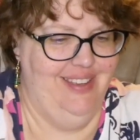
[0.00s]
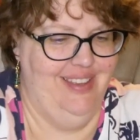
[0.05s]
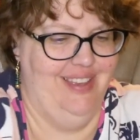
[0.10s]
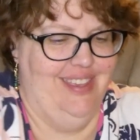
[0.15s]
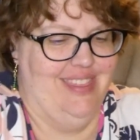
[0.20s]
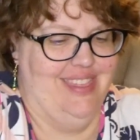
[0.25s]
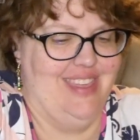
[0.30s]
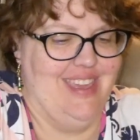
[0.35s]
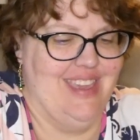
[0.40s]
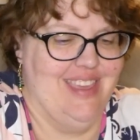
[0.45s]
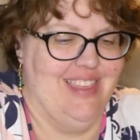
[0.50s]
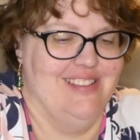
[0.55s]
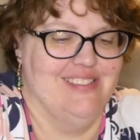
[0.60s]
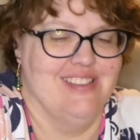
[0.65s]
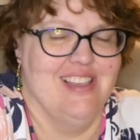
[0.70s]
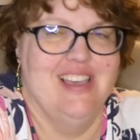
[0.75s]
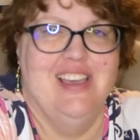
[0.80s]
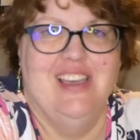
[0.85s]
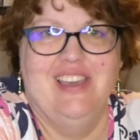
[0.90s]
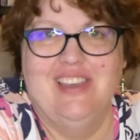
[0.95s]
I think there's,
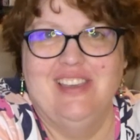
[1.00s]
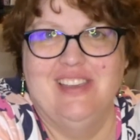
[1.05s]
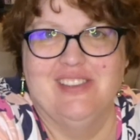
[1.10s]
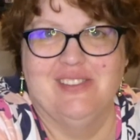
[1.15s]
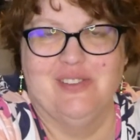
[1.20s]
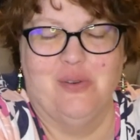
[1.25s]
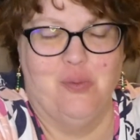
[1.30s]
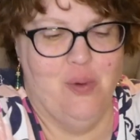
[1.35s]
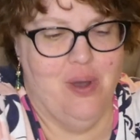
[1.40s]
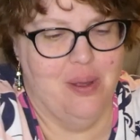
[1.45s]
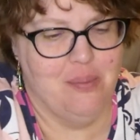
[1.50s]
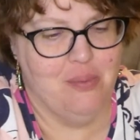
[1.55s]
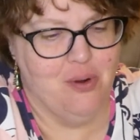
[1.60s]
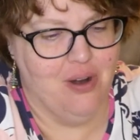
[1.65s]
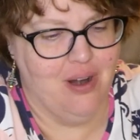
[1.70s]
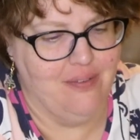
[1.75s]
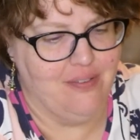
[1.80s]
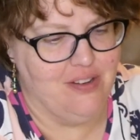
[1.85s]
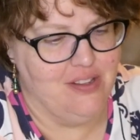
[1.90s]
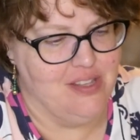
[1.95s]
is there one
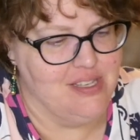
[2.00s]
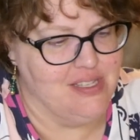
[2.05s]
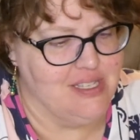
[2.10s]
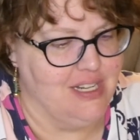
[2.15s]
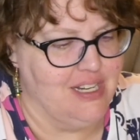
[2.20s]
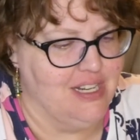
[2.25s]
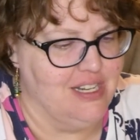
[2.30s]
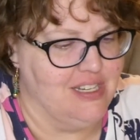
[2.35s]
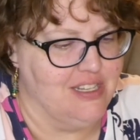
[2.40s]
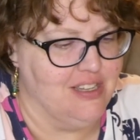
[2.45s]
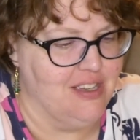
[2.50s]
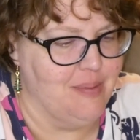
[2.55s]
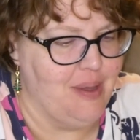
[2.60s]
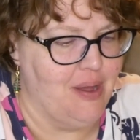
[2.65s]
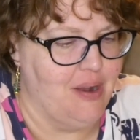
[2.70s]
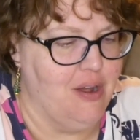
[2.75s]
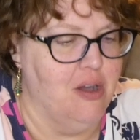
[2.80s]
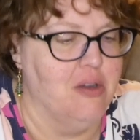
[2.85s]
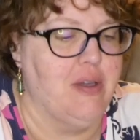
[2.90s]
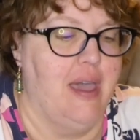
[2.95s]
more after the study to tell you
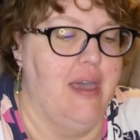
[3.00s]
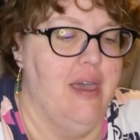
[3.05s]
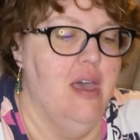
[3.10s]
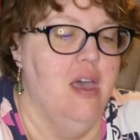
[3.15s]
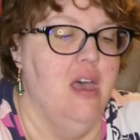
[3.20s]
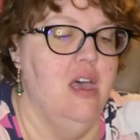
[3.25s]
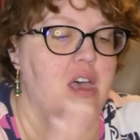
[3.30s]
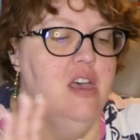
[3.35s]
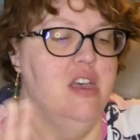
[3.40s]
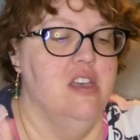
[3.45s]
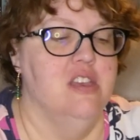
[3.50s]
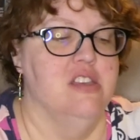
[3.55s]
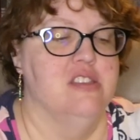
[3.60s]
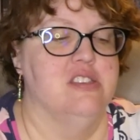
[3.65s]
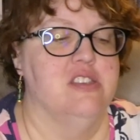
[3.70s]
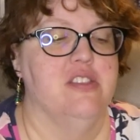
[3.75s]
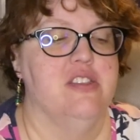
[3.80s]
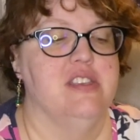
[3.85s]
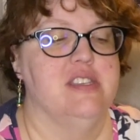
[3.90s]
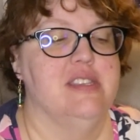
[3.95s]
about? Okay,
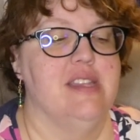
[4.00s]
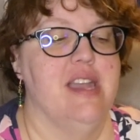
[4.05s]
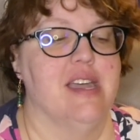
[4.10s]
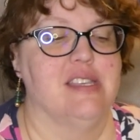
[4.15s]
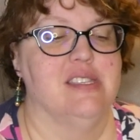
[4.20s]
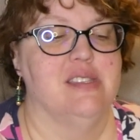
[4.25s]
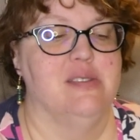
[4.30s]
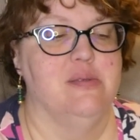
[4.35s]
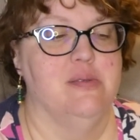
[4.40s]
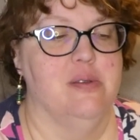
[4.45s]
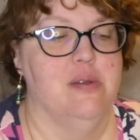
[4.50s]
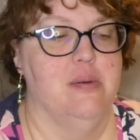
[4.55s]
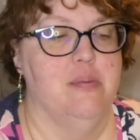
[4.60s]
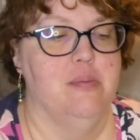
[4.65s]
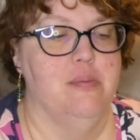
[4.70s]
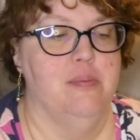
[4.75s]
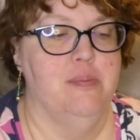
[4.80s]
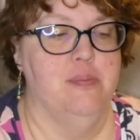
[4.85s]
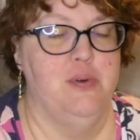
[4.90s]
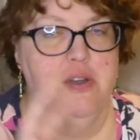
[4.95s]
so this next
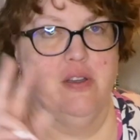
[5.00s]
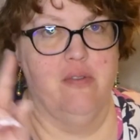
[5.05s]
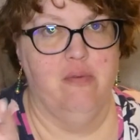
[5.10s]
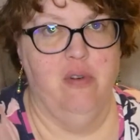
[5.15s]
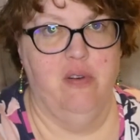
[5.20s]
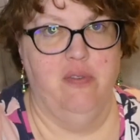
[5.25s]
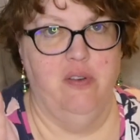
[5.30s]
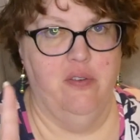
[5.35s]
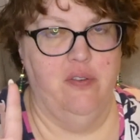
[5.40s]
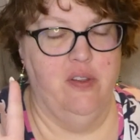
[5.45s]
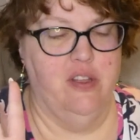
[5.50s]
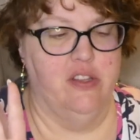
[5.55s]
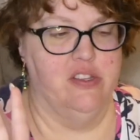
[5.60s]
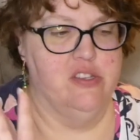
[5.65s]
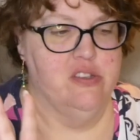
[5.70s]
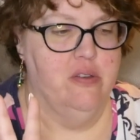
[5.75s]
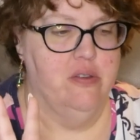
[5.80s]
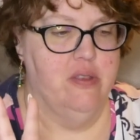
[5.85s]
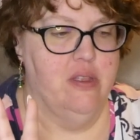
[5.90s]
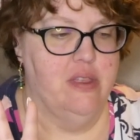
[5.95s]
book will fulfill
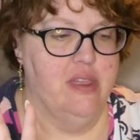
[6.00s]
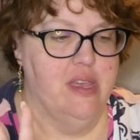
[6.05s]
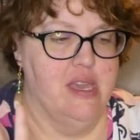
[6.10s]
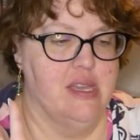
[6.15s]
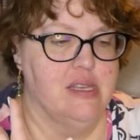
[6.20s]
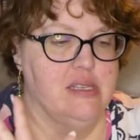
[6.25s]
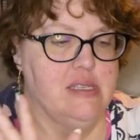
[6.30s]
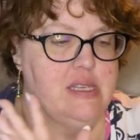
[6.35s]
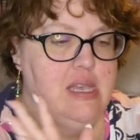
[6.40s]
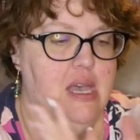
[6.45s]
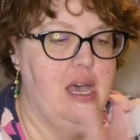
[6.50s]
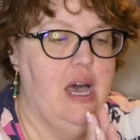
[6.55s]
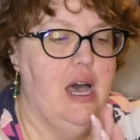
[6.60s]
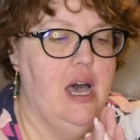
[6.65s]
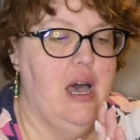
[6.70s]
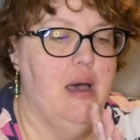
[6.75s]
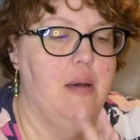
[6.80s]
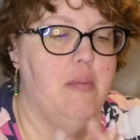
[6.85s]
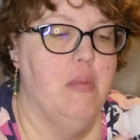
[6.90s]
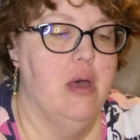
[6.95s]
two of the things.
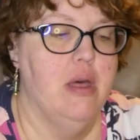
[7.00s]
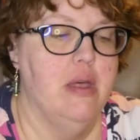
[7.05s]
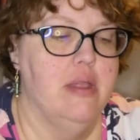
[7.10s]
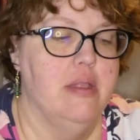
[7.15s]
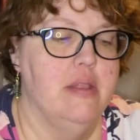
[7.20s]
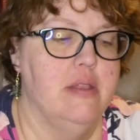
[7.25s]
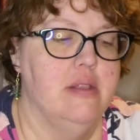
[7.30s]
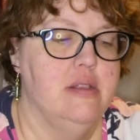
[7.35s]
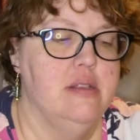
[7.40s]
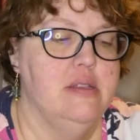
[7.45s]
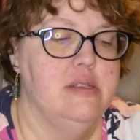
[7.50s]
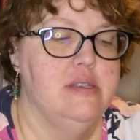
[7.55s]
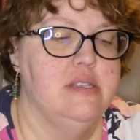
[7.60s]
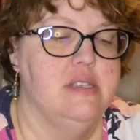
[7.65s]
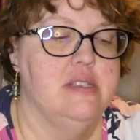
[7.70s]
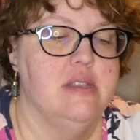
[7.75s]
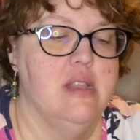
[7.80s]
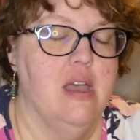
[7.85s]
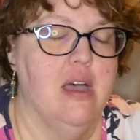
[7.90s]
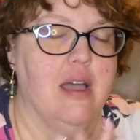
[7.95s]
Um,
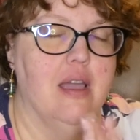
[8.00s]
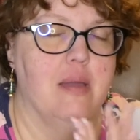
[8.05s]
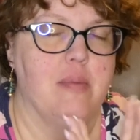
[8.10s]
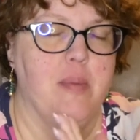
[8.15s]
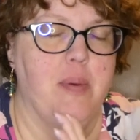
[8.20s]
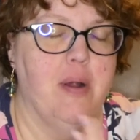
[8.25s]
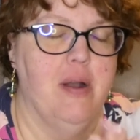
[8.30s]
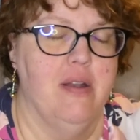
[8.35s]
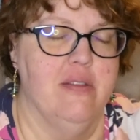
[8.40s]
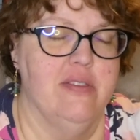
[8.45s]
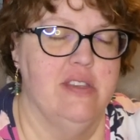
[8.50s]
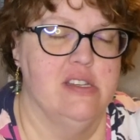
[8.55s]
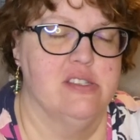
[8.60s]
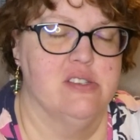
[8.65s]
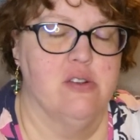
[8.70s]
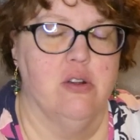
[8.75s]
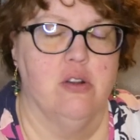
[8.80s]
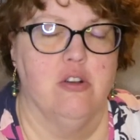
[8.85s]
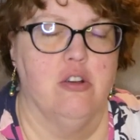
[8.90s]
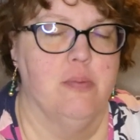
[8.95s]
I'm a part of the
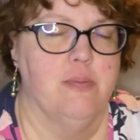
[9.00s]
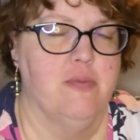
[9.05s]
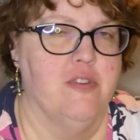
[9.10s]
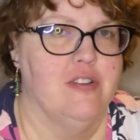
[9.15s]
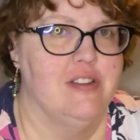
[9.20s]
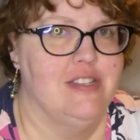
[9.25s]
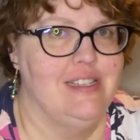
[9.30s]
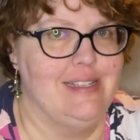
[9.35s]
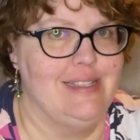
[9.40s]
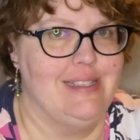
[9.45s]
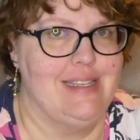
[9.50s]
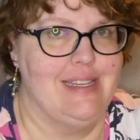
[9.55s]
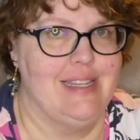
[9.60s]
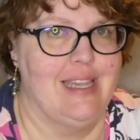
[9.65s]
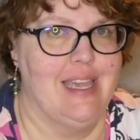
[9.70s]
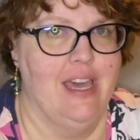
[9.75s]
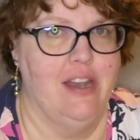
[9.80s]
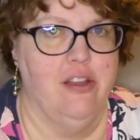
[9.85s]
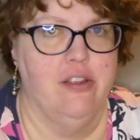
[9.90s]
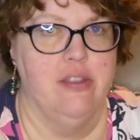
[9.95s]
Discord group for Tilted
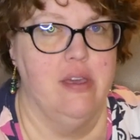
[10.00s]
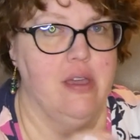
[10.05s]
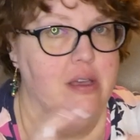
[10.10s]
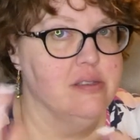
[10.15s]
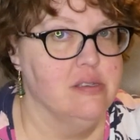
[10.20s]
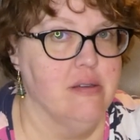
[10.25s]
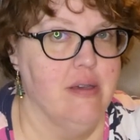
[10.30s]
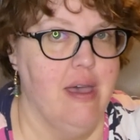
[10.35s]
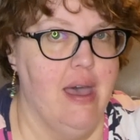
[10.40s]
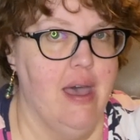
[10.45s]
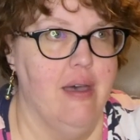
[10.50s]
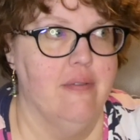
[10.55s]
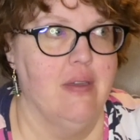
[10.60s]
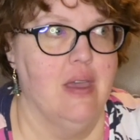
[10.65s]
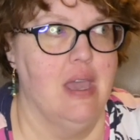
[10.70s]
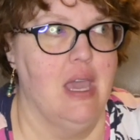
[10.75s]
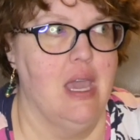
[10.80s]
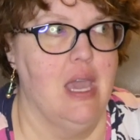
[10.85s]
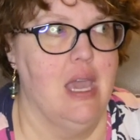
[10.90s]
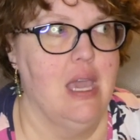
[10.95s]
Kettle. They also have
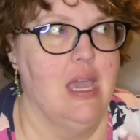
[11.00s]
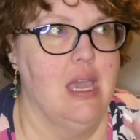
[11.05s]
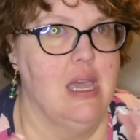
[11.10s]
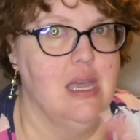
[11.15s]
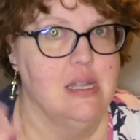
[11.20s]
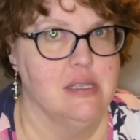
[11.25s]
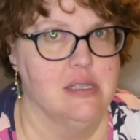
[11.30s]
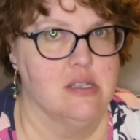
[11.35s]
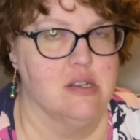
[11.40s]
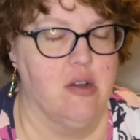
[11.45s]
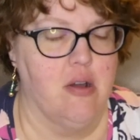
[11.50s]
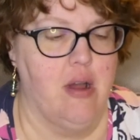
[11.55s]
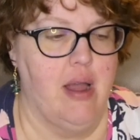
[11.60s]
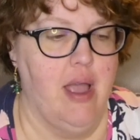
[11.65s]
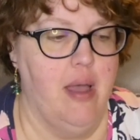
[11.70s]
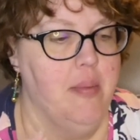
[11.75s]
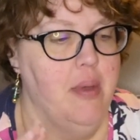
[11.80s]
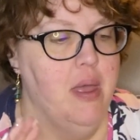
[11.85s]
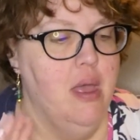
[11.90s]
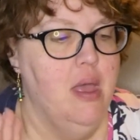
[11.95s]
a
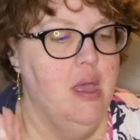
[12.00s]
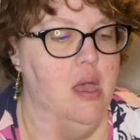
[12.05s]
Instagram.